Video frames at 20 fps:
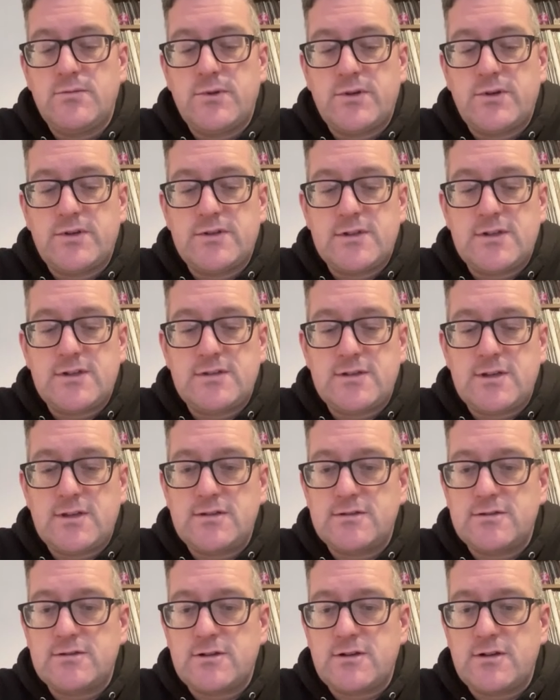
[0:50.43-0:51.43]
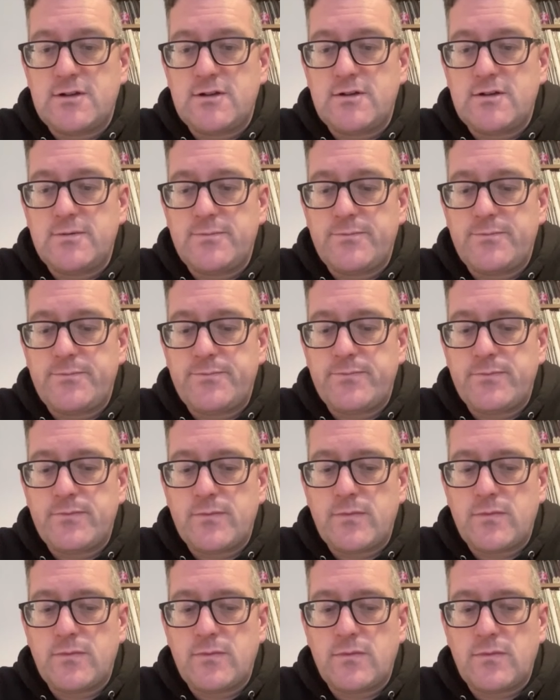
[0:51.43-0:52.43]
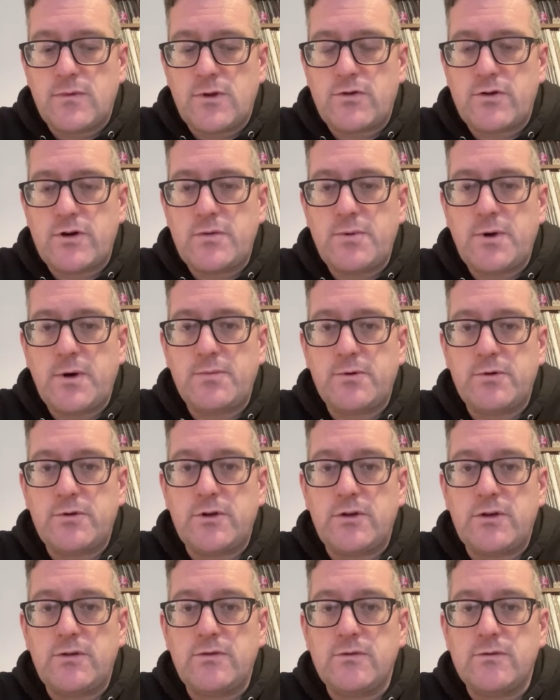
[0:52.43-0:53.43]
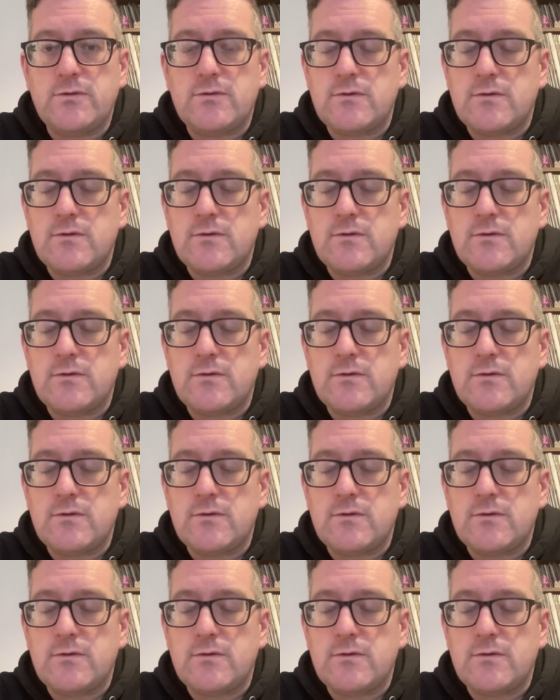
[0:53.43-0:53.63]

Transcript: because these things can creep up on you,